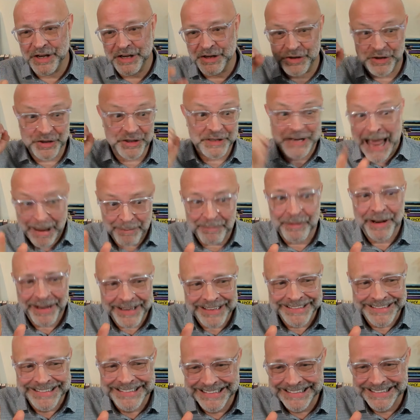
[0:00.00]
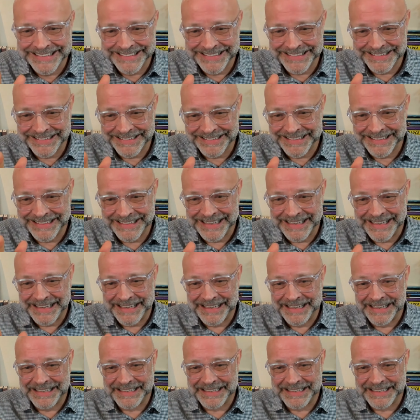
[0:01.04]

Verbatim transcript: it's just happening. Yeah.